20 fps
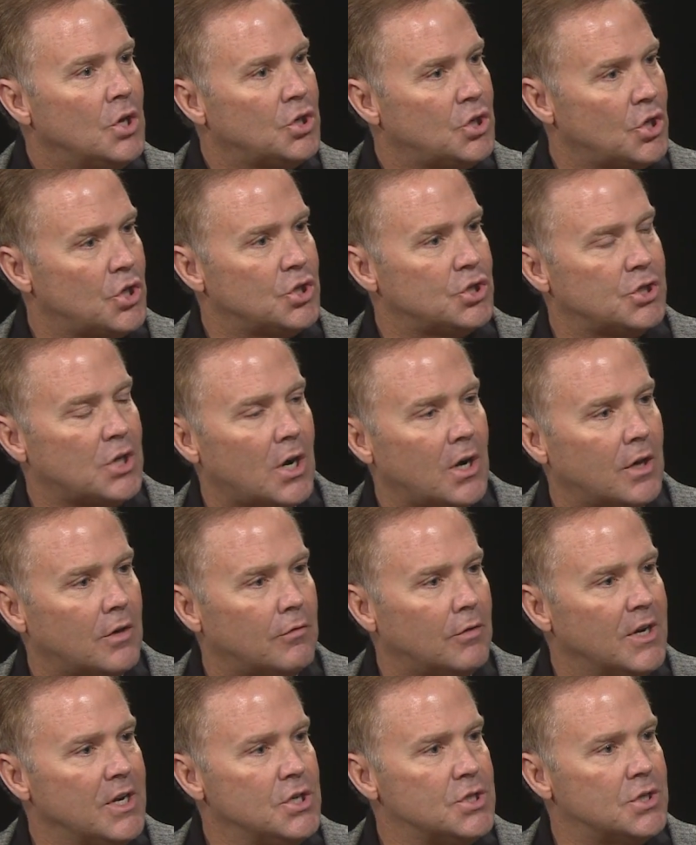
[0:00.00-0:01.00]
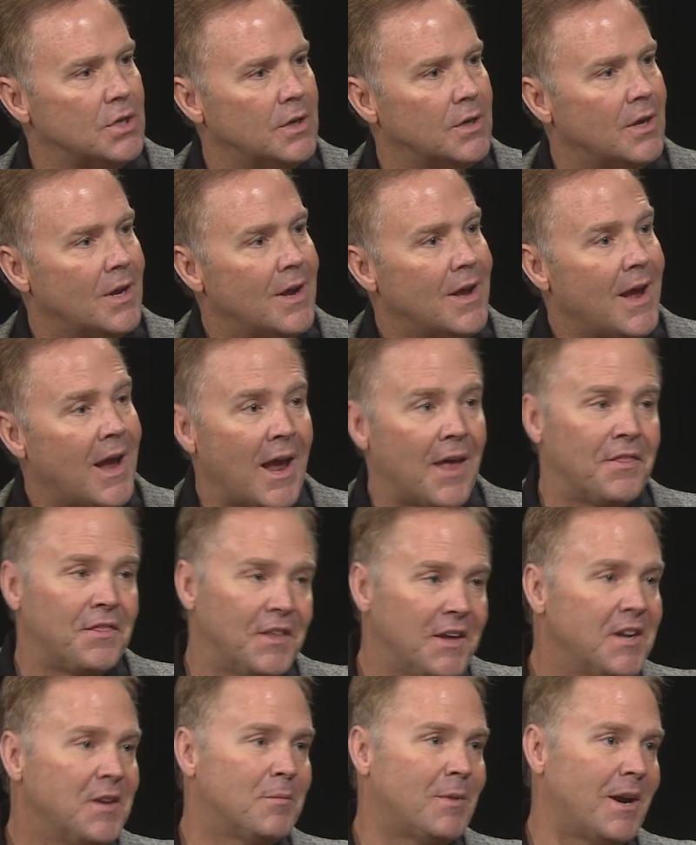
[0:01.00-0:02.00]
to the Charlotte region. And
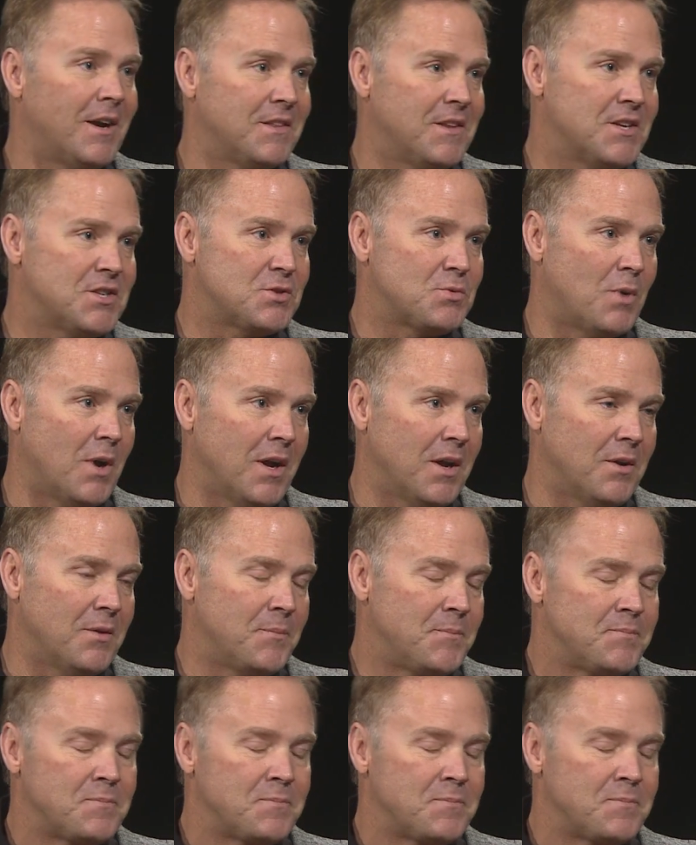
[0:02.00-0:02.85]
think about it this way.